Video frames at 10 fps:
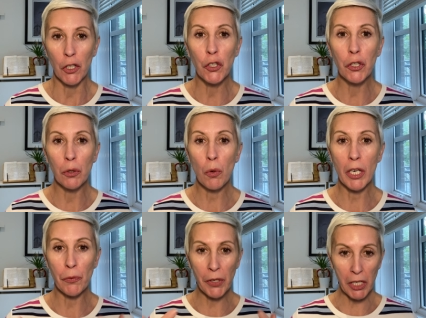you
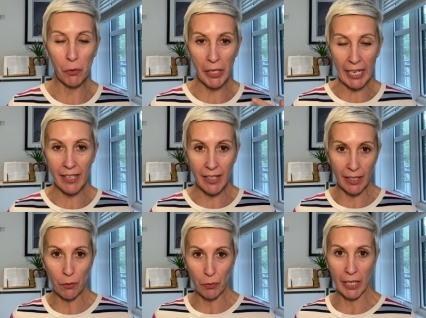are recreating
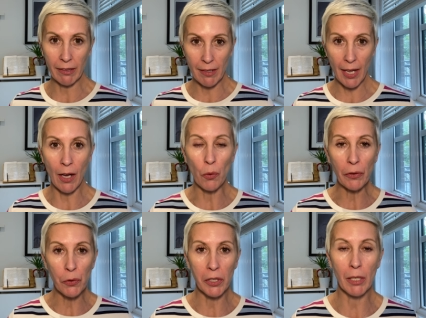it right now
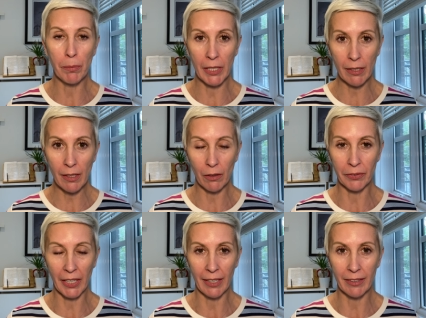if you keep thinking
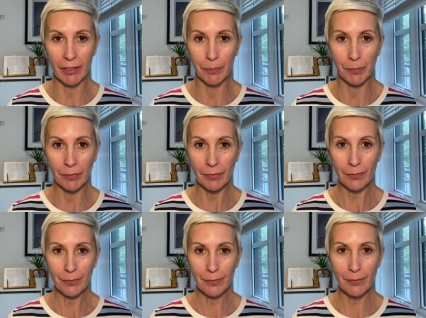of that
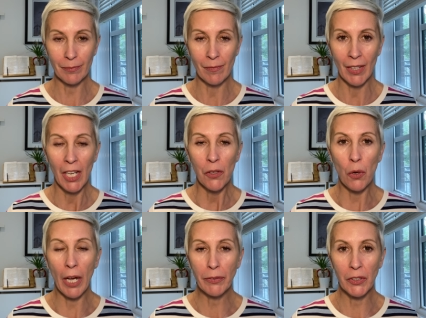
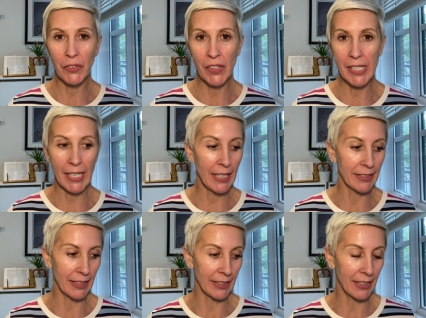you have to
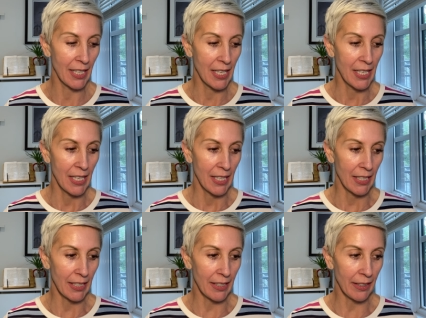understand that
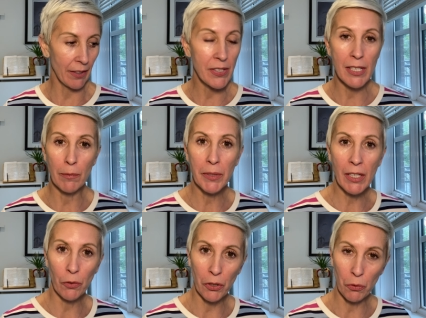if
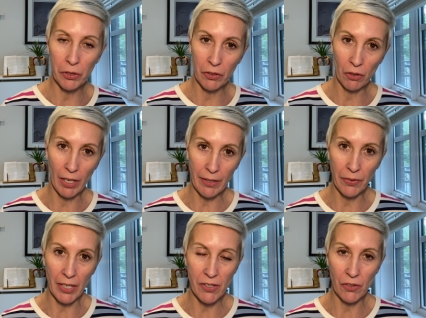something occurred in your
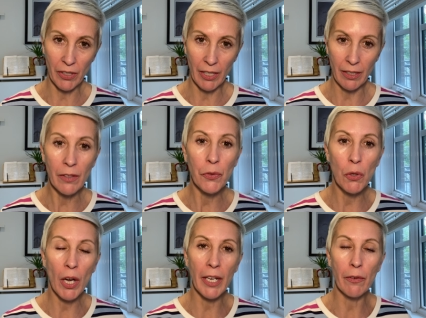life yesterday, if
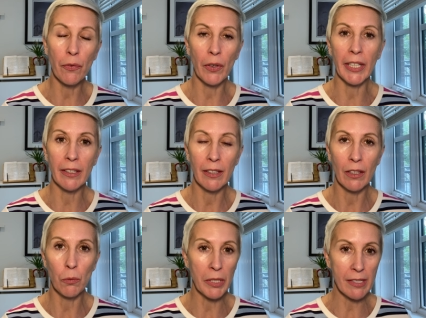you had a fight
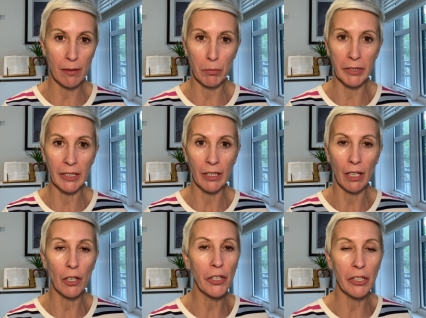with somebody,
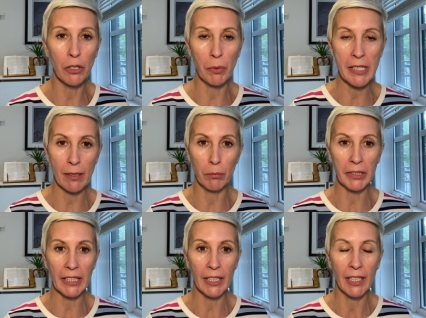argue with
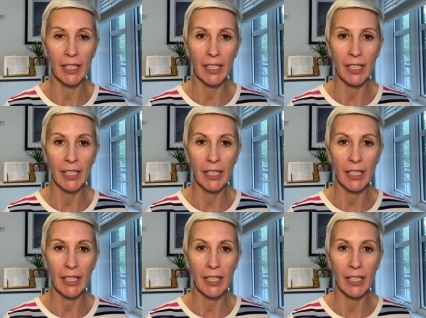somebody,